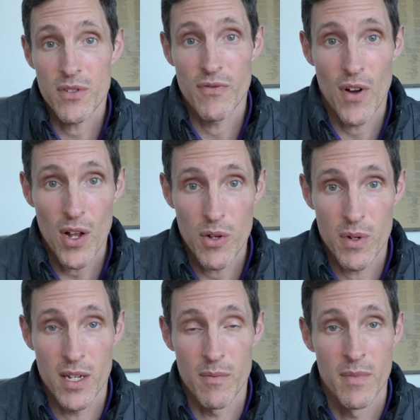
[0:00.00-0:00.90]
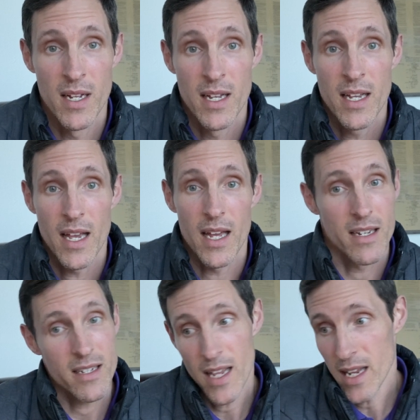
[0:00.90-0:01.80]
follow him. And
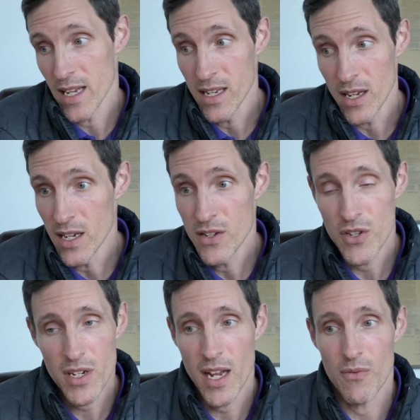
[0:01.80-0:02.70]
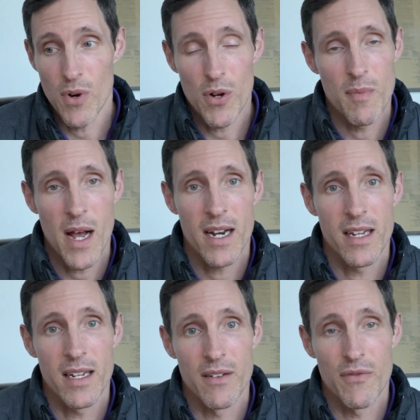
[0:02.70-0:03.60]
instead, he just kind of wrote about it
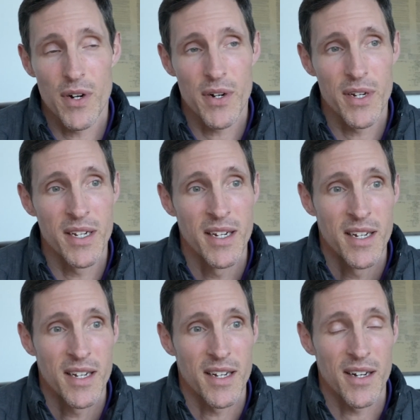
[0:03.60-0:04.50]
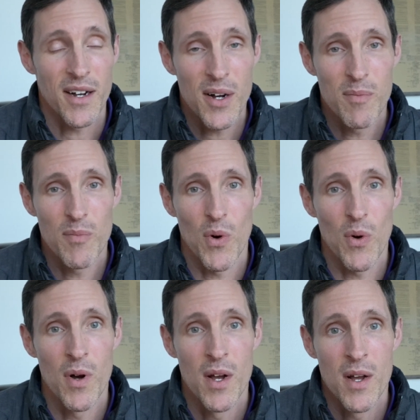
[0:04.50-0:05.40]
in a very
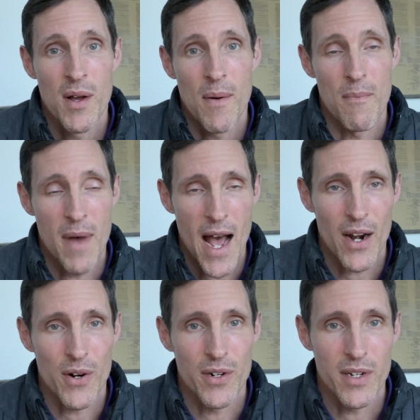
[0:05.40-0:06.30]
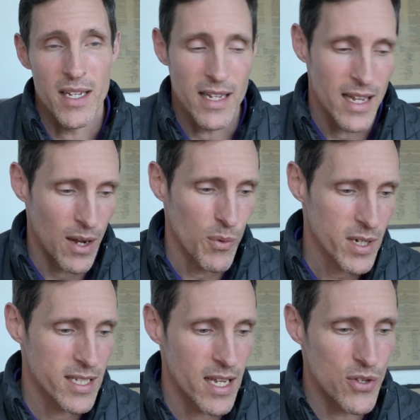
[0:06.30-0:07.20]
humble matter. And I
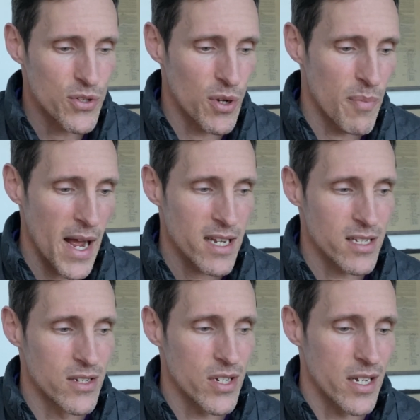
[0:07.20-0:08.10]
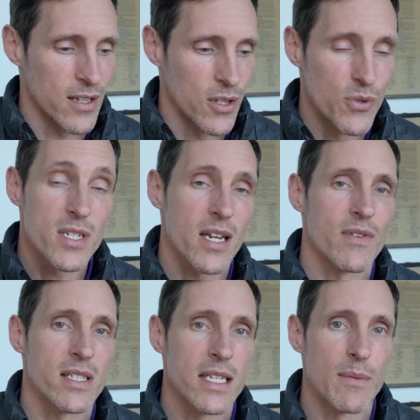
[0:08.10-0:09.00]
want to take you to a passage in Luke
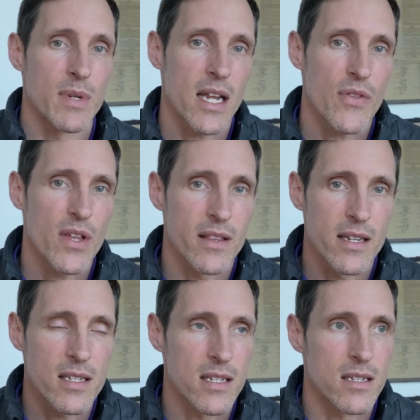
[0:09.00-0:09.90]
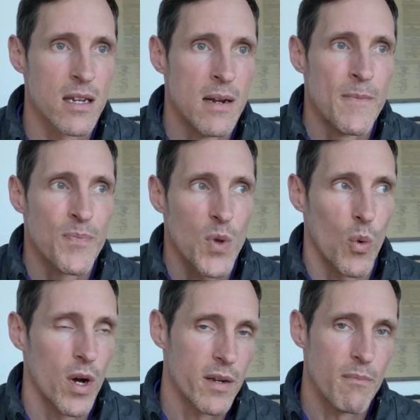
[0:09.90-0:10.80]
17, because I think this is
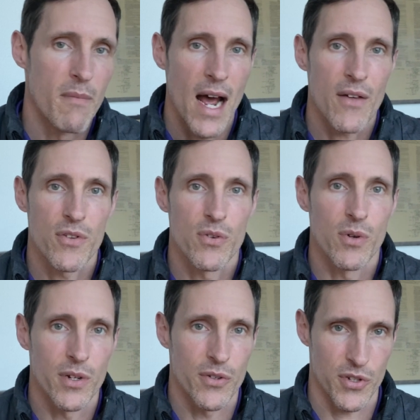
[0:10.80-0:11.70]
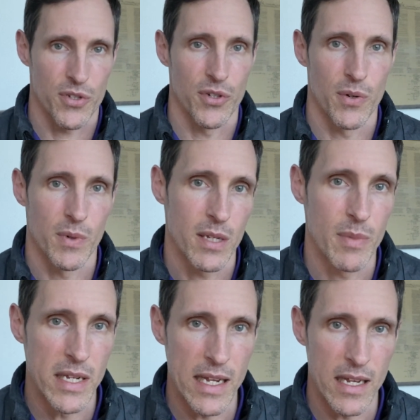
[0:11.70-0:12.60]
what Matthew understood when he
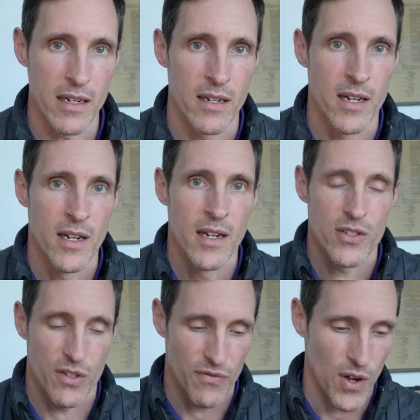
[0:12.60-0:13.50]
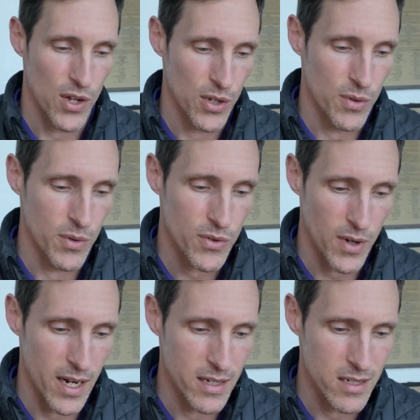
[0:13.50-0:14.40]
began to follow
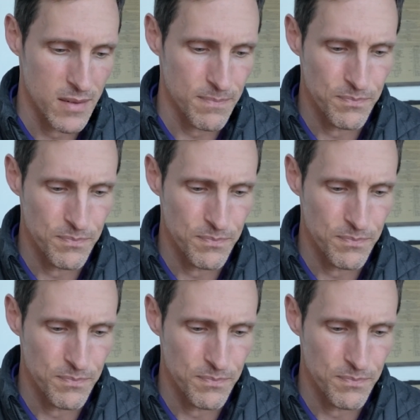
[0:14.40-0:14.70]
Christ.